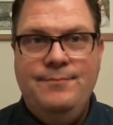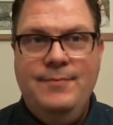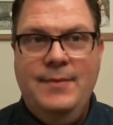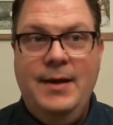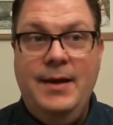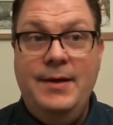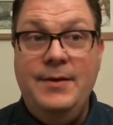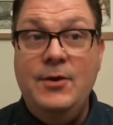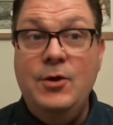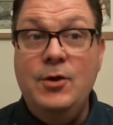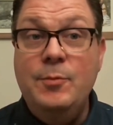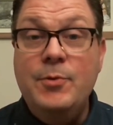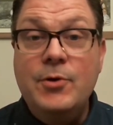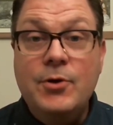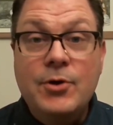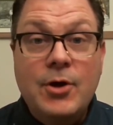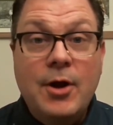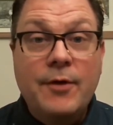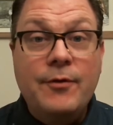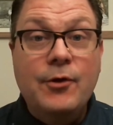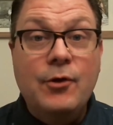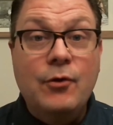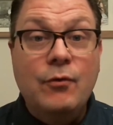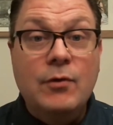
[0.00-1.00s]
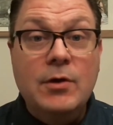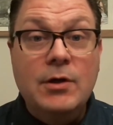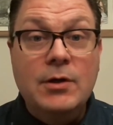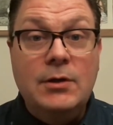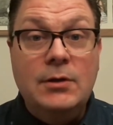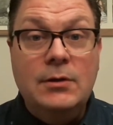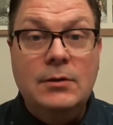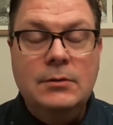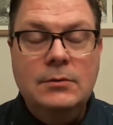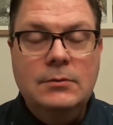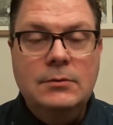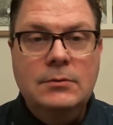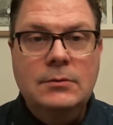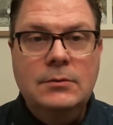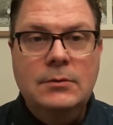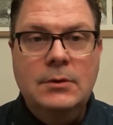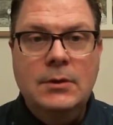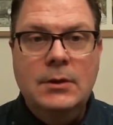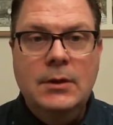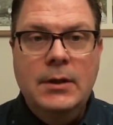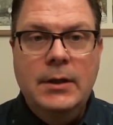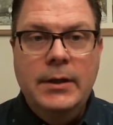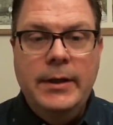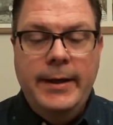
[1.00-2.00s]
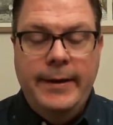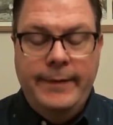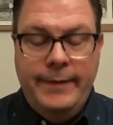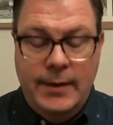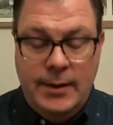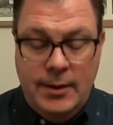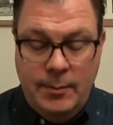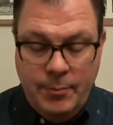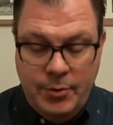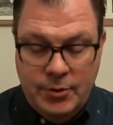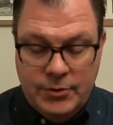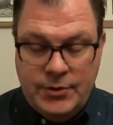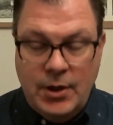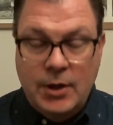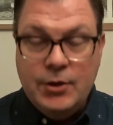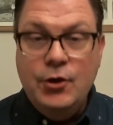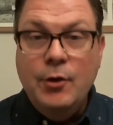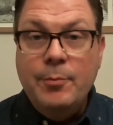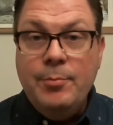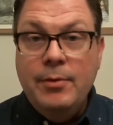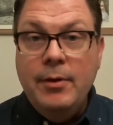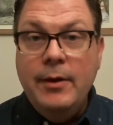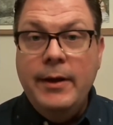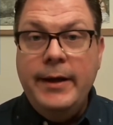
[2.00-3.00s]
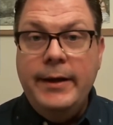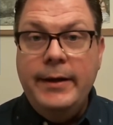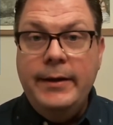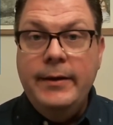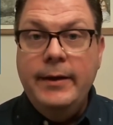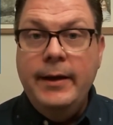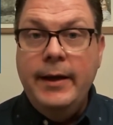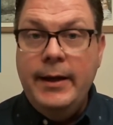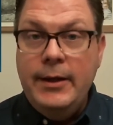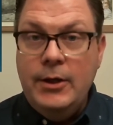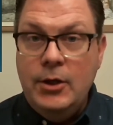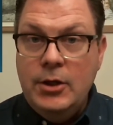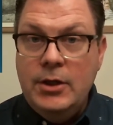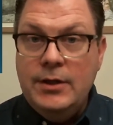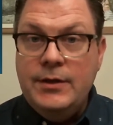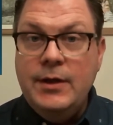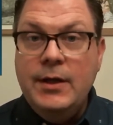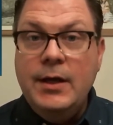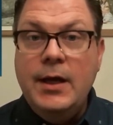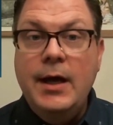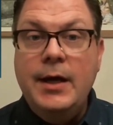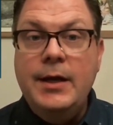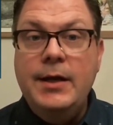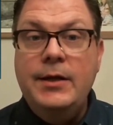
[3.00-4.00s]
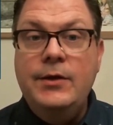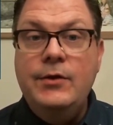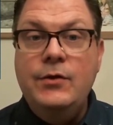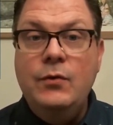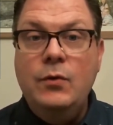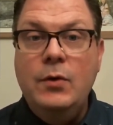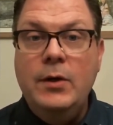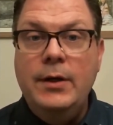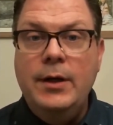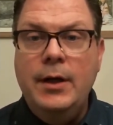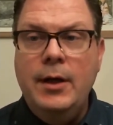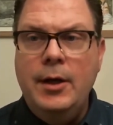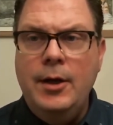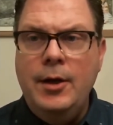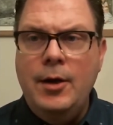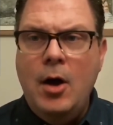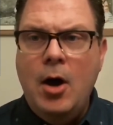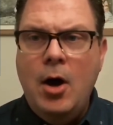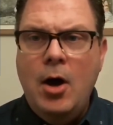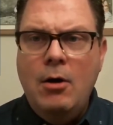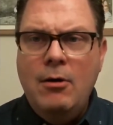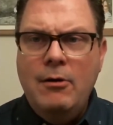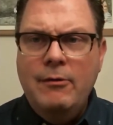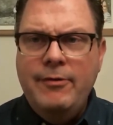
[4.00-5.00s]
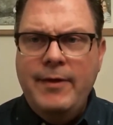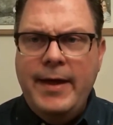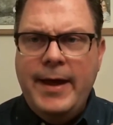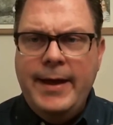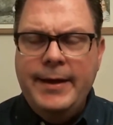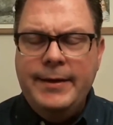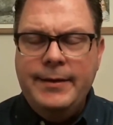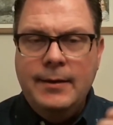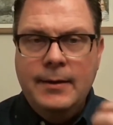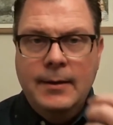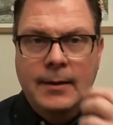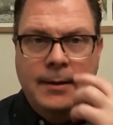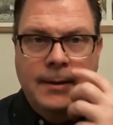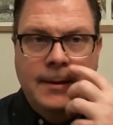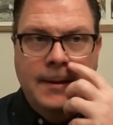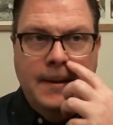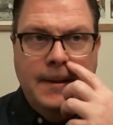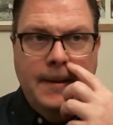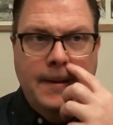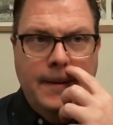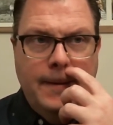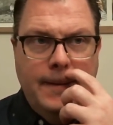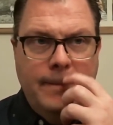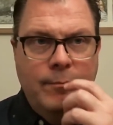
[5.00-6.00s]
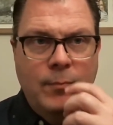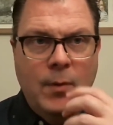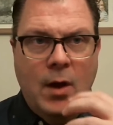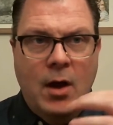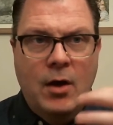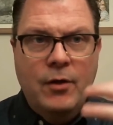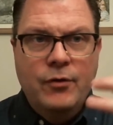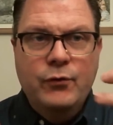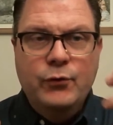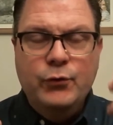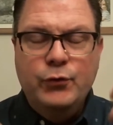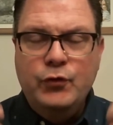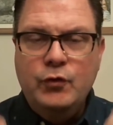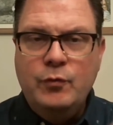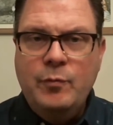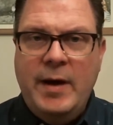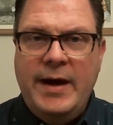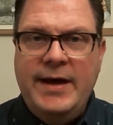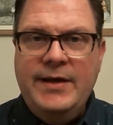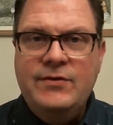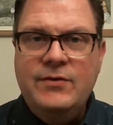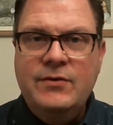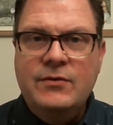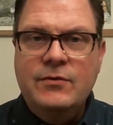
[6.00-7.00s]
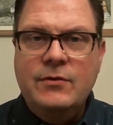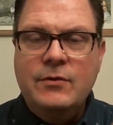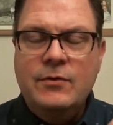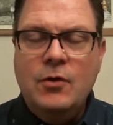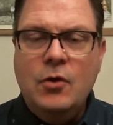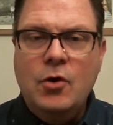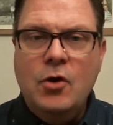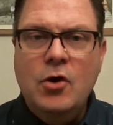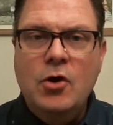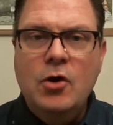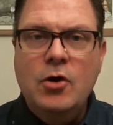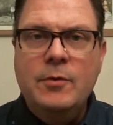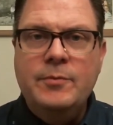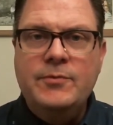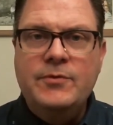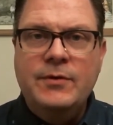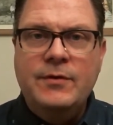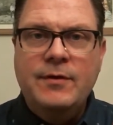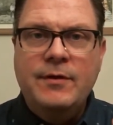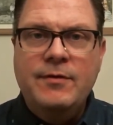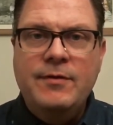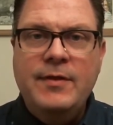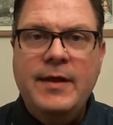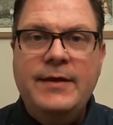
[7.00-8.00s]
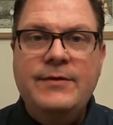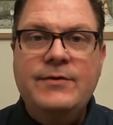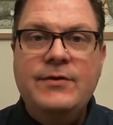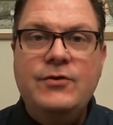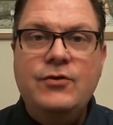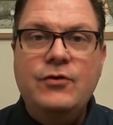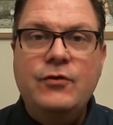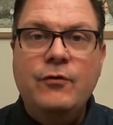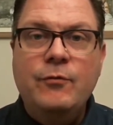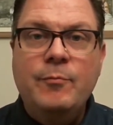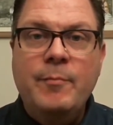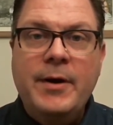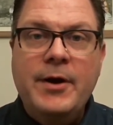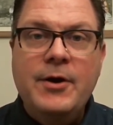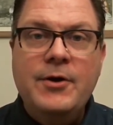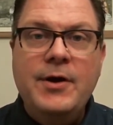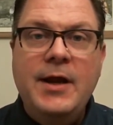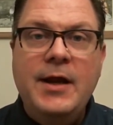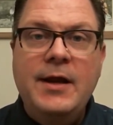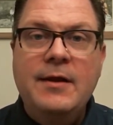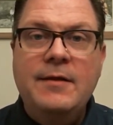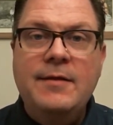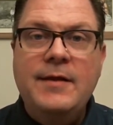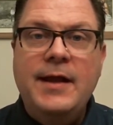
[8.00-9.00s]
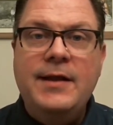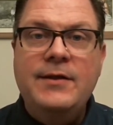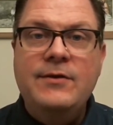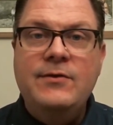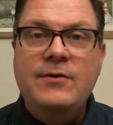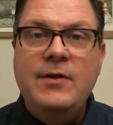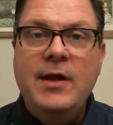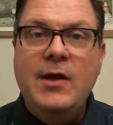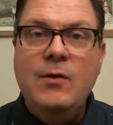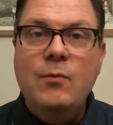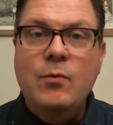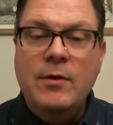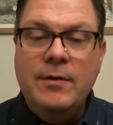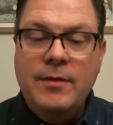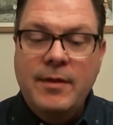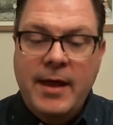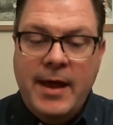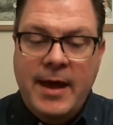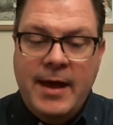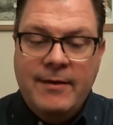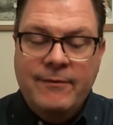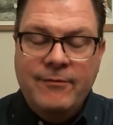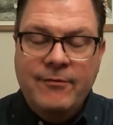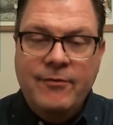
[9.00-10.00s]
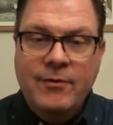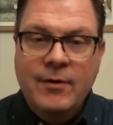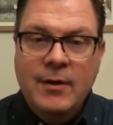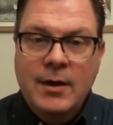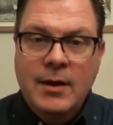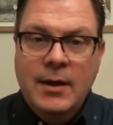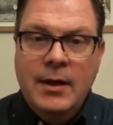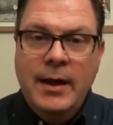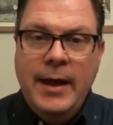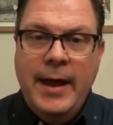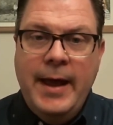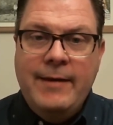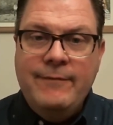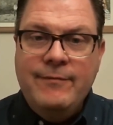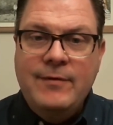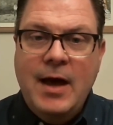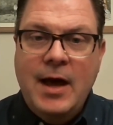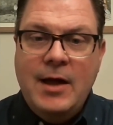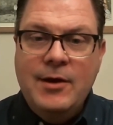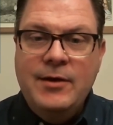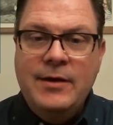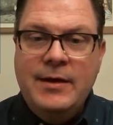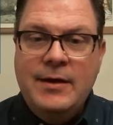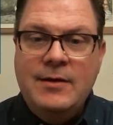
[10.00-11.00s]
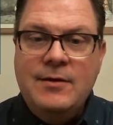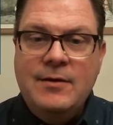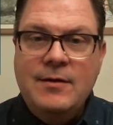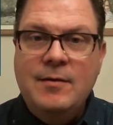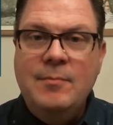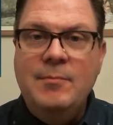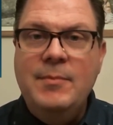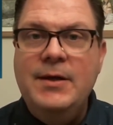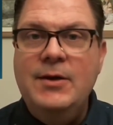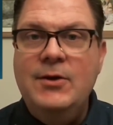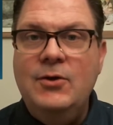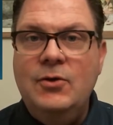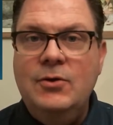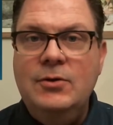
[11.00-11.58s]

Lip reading: And then you put it on the grill. And then it puts on your plate. And you get to cut into it. And all those spices and herbs and the things that you've marinated that steak with have gotten into the middle.